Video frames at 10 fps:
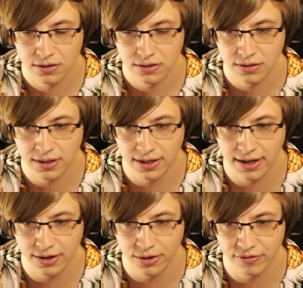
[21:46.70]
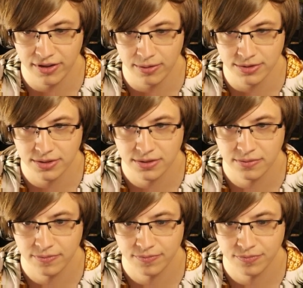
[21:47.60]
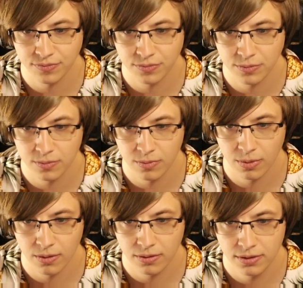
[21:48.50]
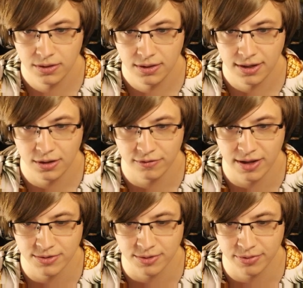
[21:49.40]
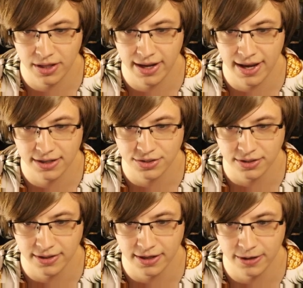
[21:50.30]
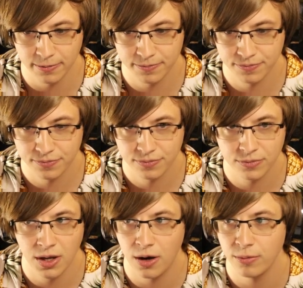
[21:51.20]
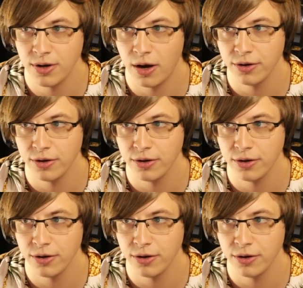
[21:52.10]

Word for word: Uh, I don't know if that was, I don't know if that was the play actually there. No, no, you